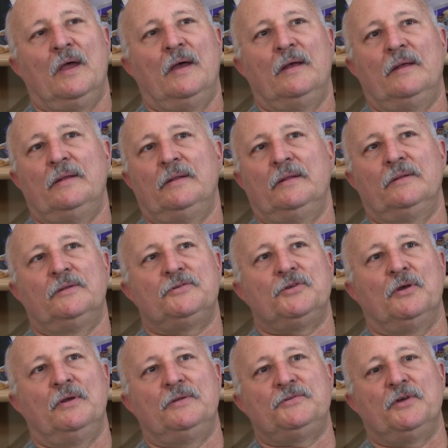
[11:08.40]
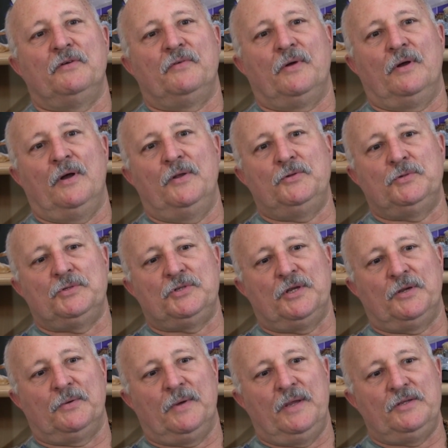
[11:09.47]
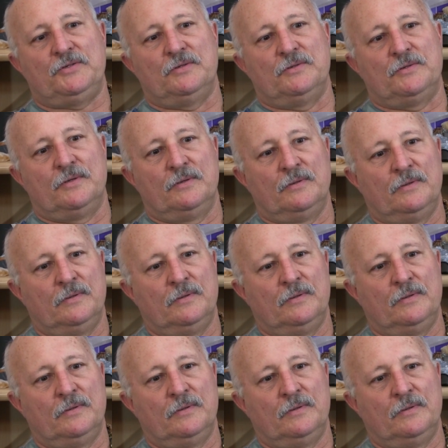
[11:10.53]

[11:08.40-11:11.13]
Uh, it's, it's over a hundred generations.